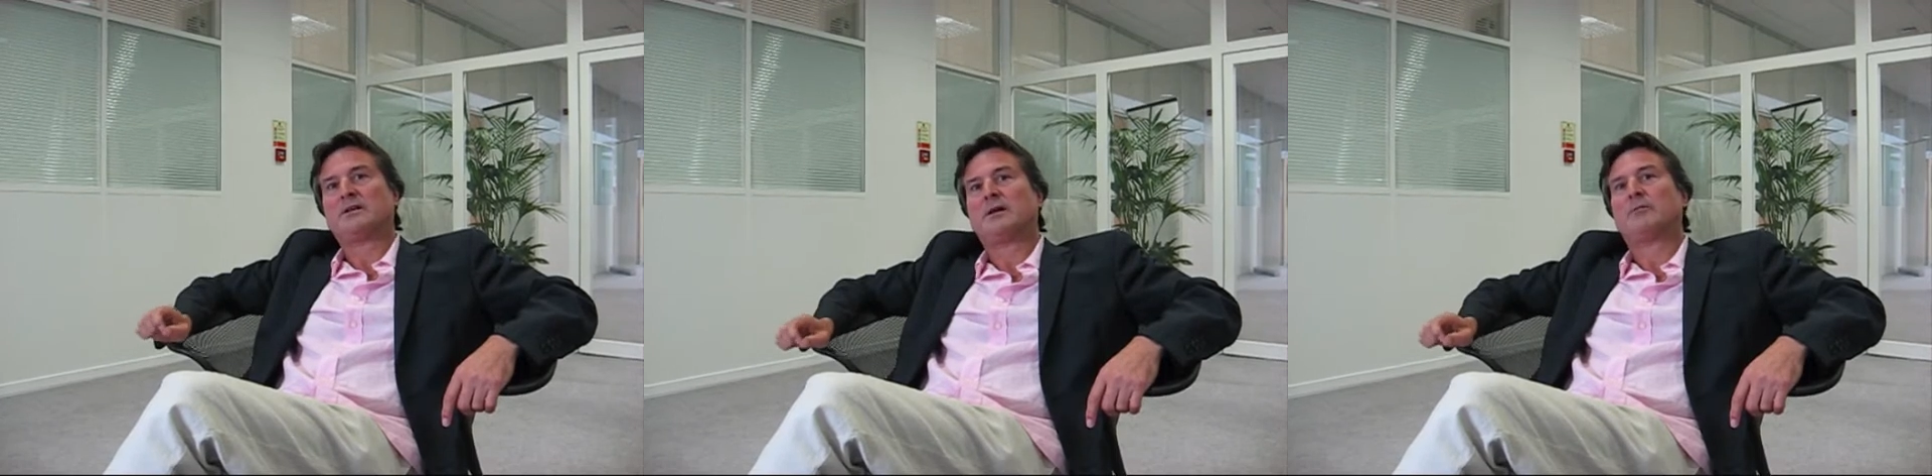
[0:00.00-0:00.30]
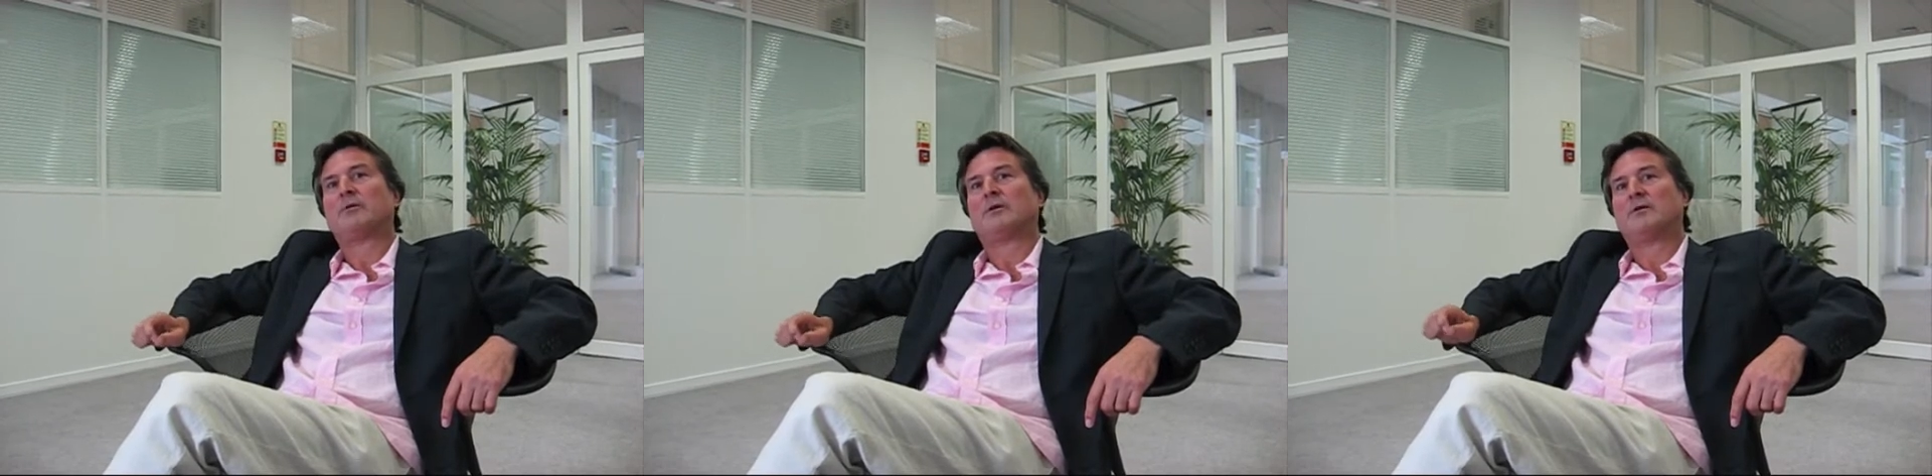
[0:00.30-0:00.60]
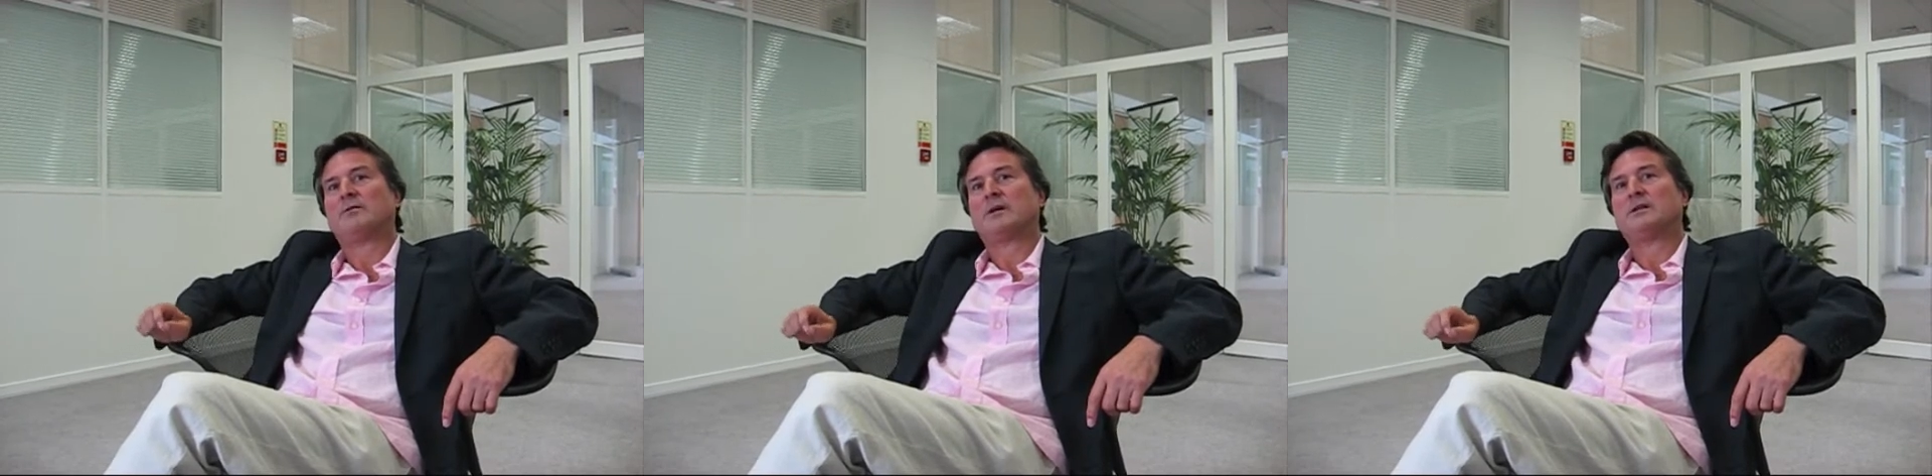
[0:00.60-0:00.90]
number of
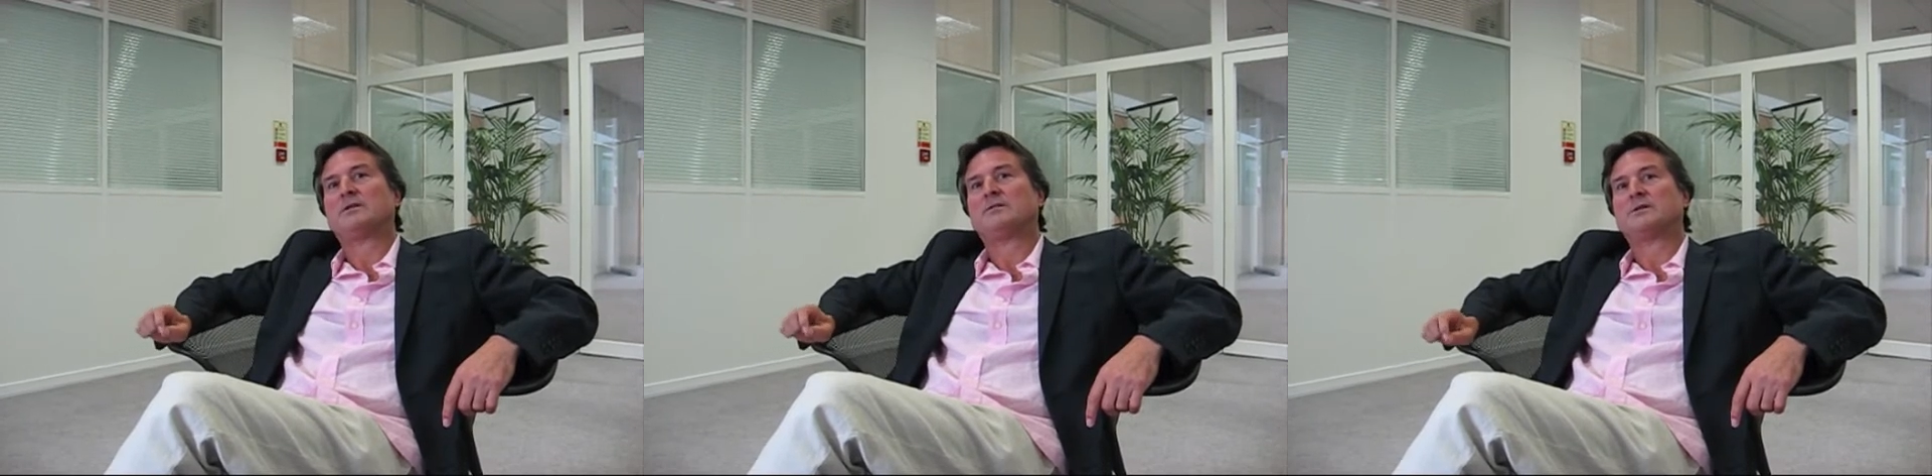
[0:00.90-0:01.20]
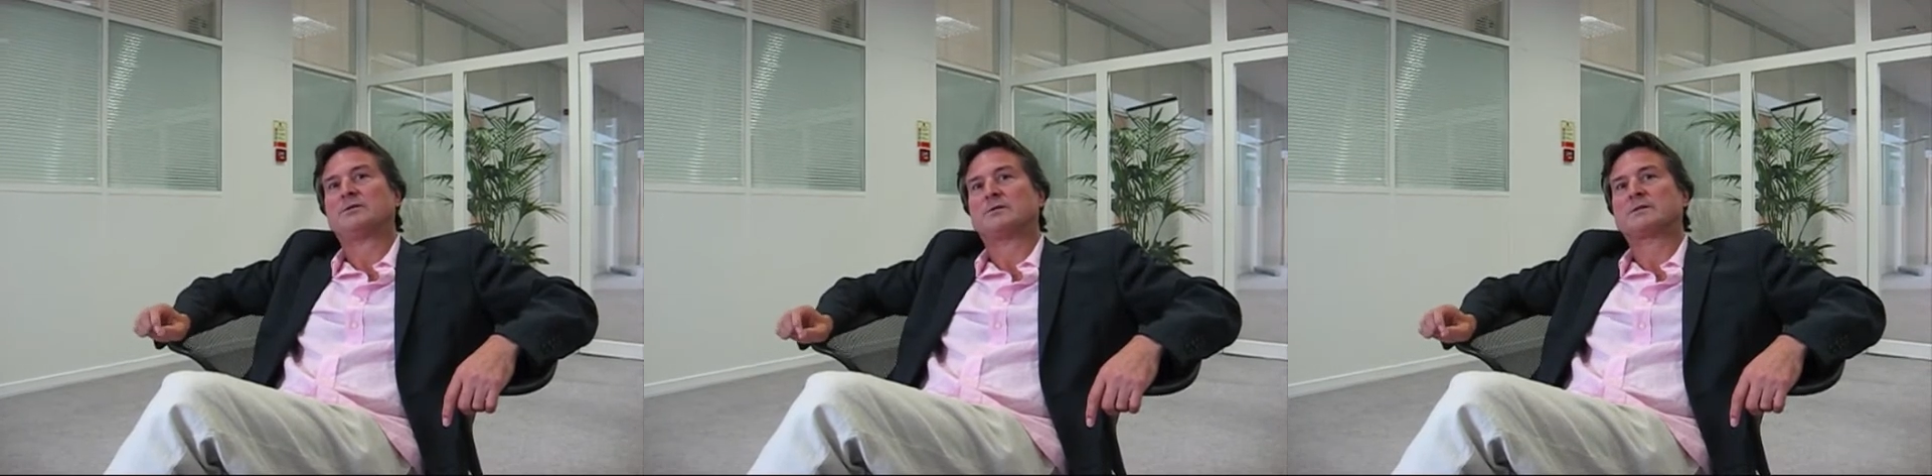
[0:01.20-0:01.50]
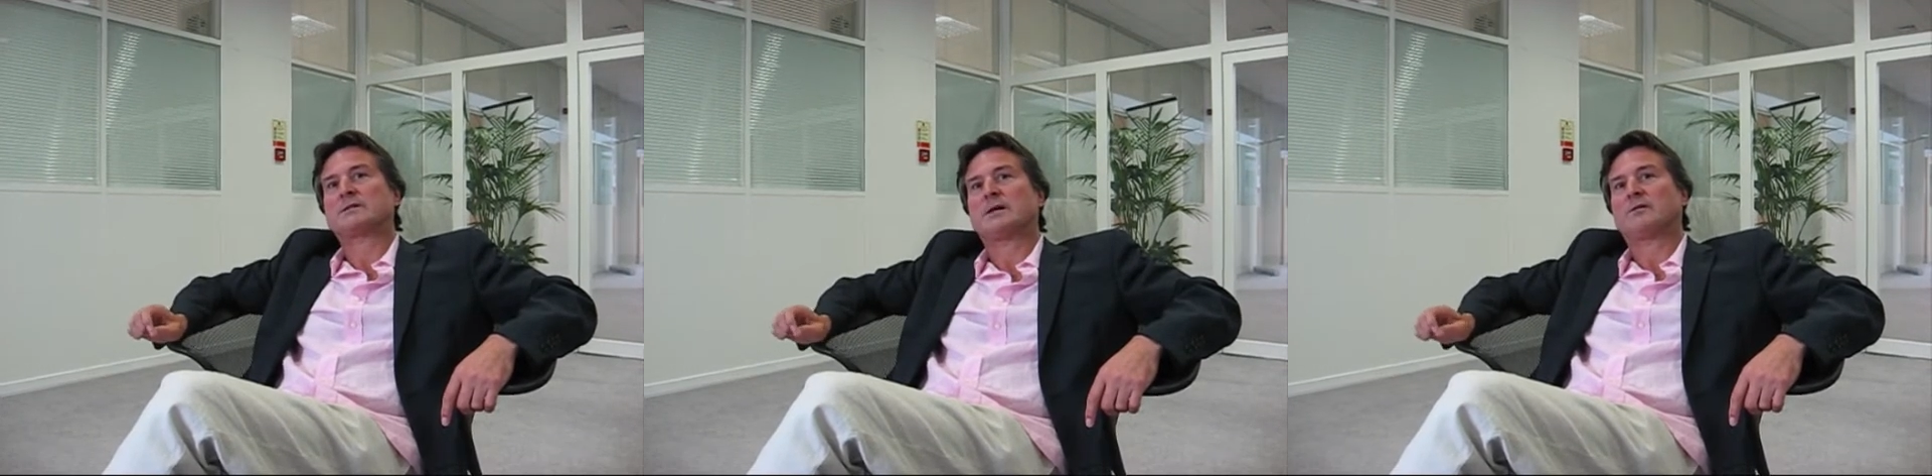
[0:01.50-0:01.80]
individual
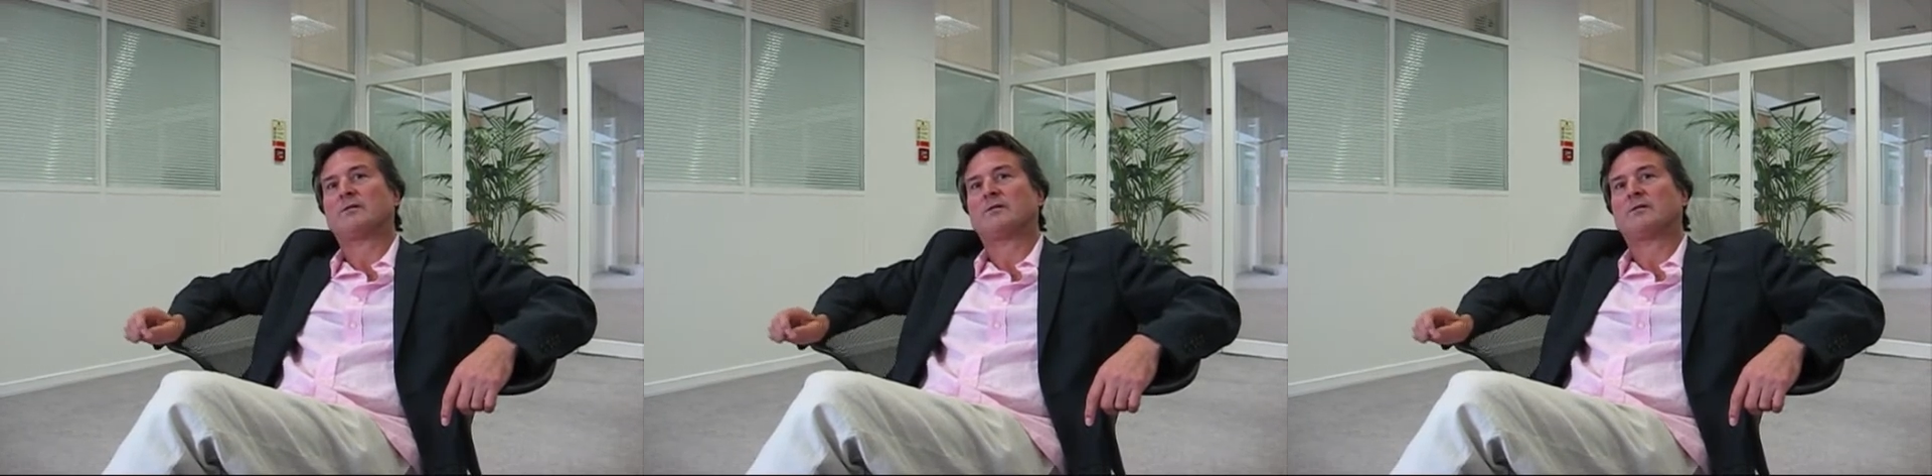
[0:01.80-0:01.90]
cell